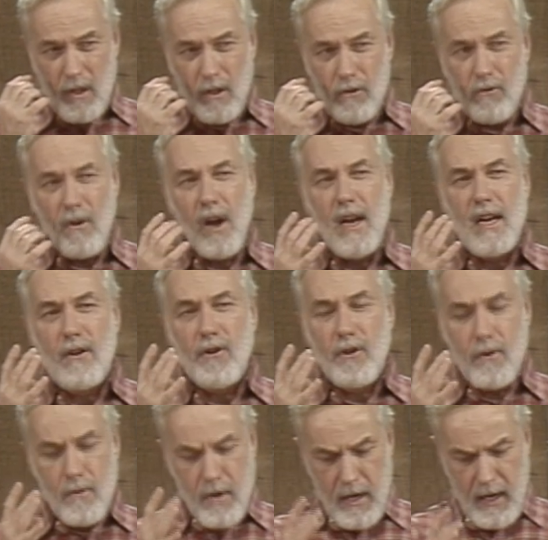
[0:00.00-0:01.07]
trying
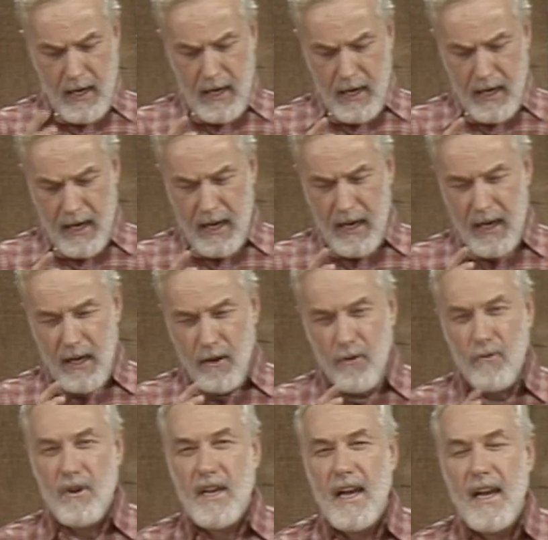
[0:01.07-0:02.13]
to
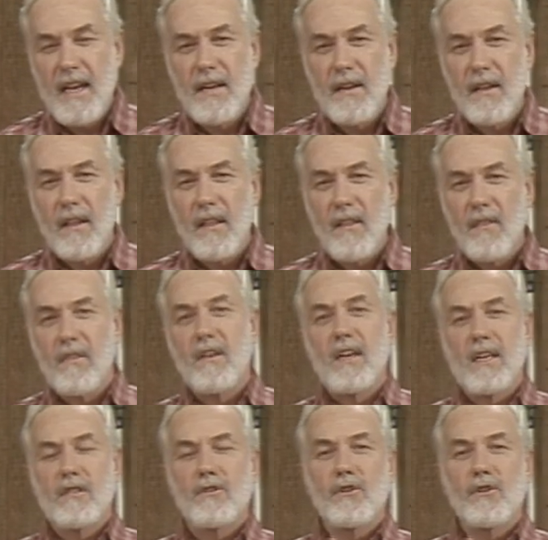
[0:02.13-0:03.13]
create things,